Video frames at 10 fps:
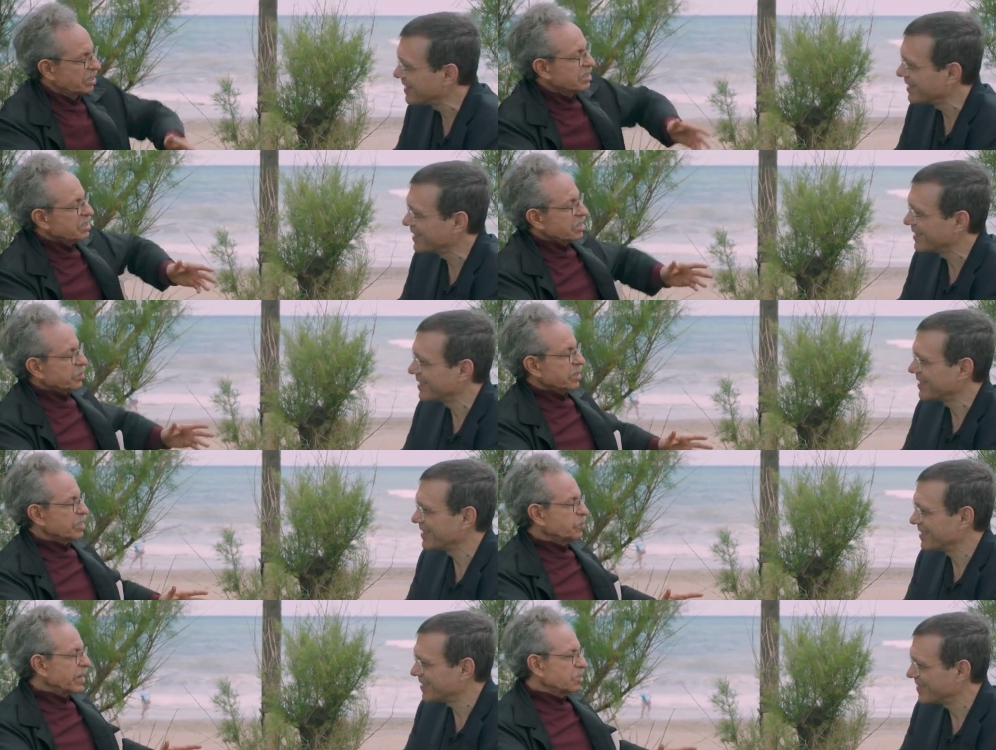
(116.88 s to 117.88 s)
Speaker 1: continuing
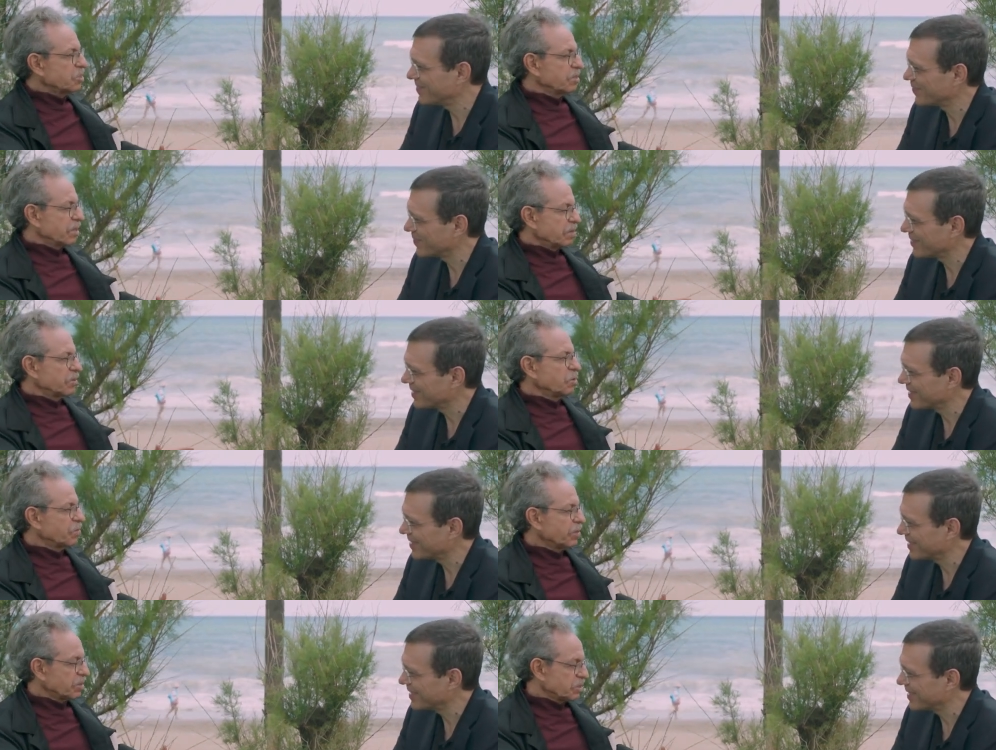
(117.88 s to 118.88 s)
expansion of the
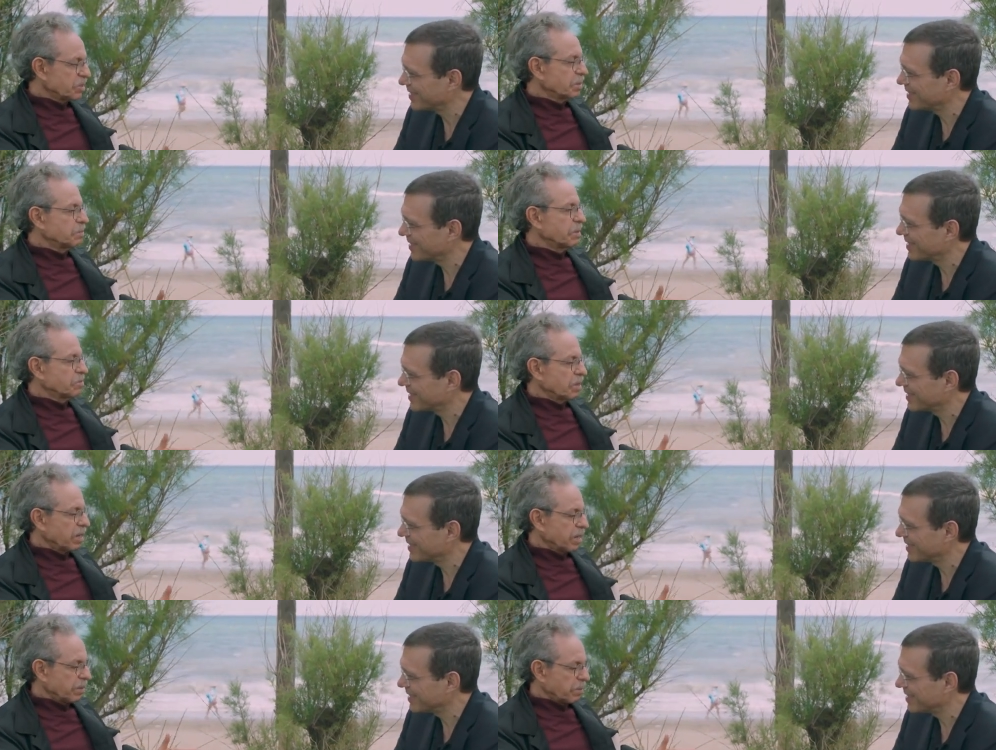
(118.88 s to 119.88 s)
universe,
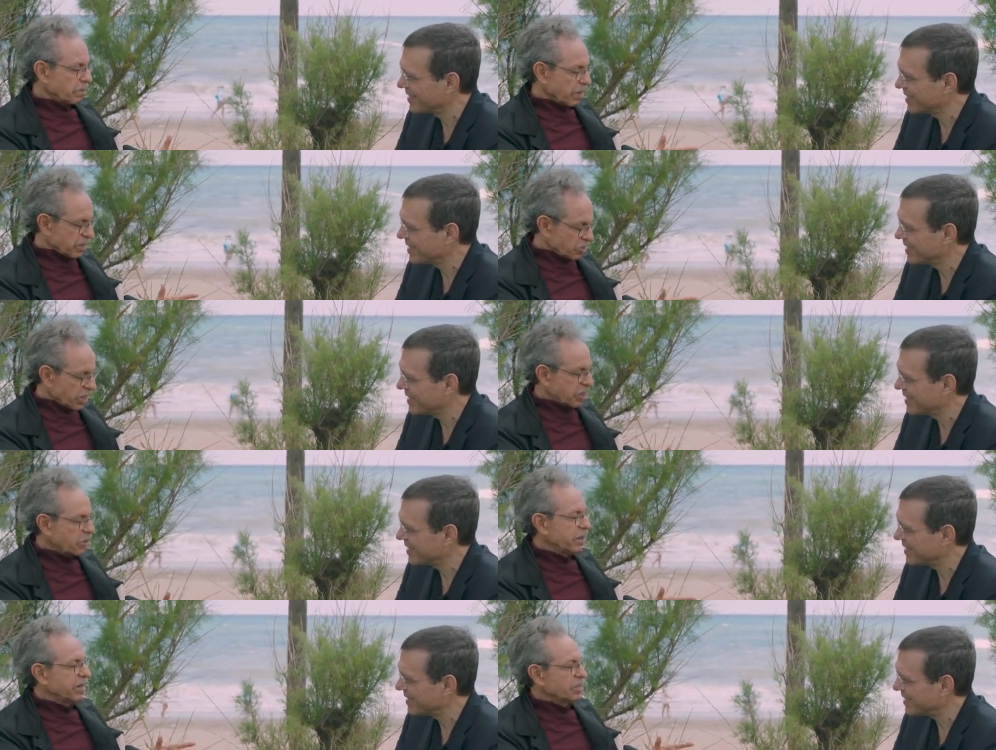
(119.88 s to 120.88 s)

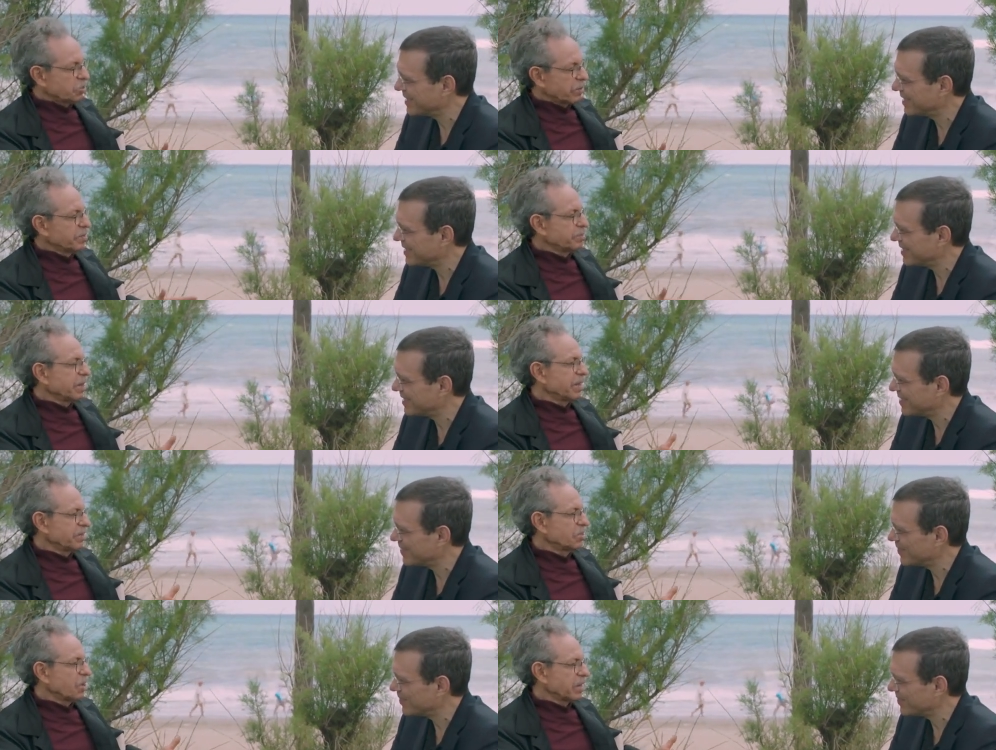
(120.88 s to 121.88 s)
accelerating, driven by
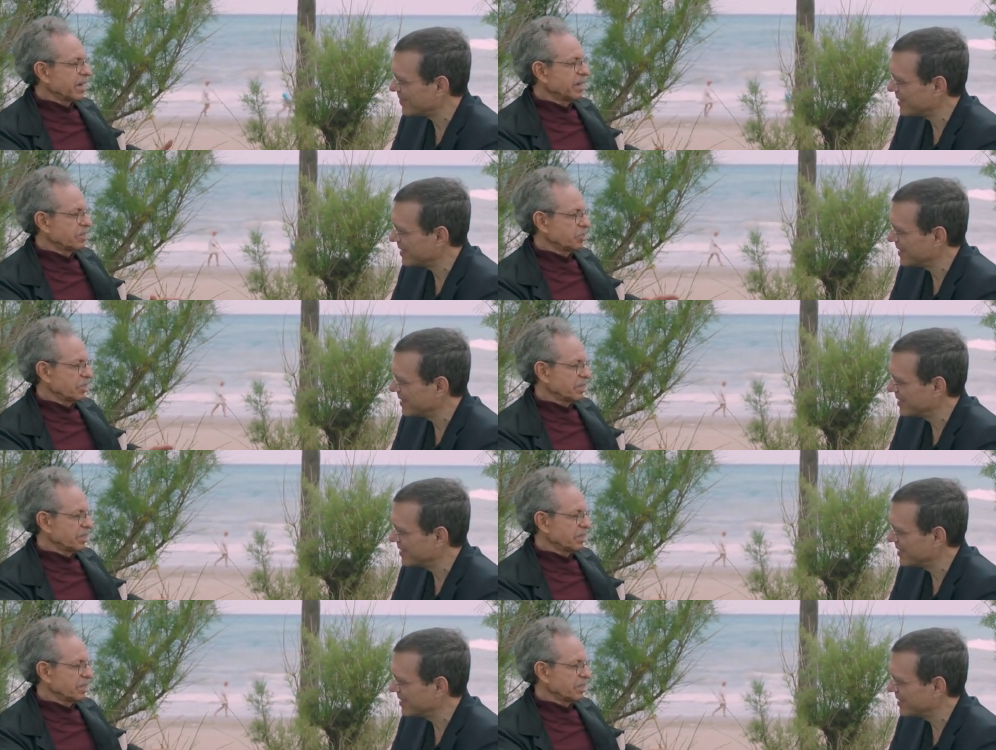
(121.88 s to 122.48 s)
the dark energy,